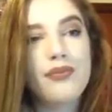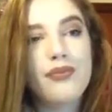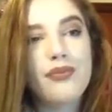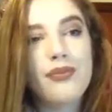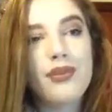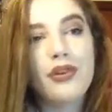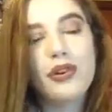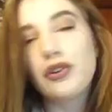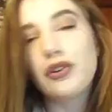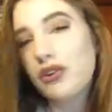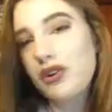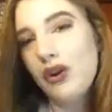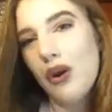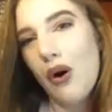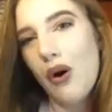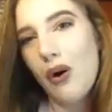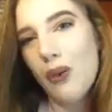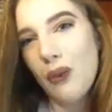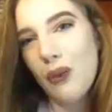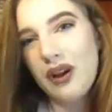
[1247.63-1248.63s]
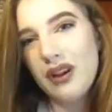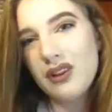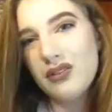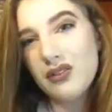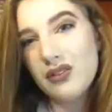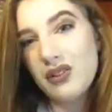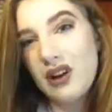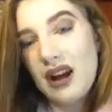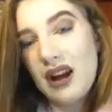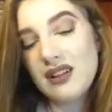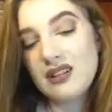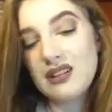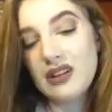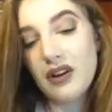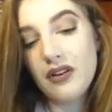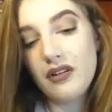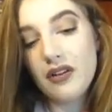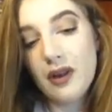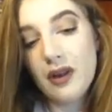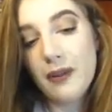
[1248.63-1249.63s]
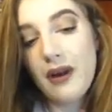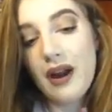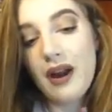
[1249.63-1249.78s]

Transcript: there's not a wide variety of them,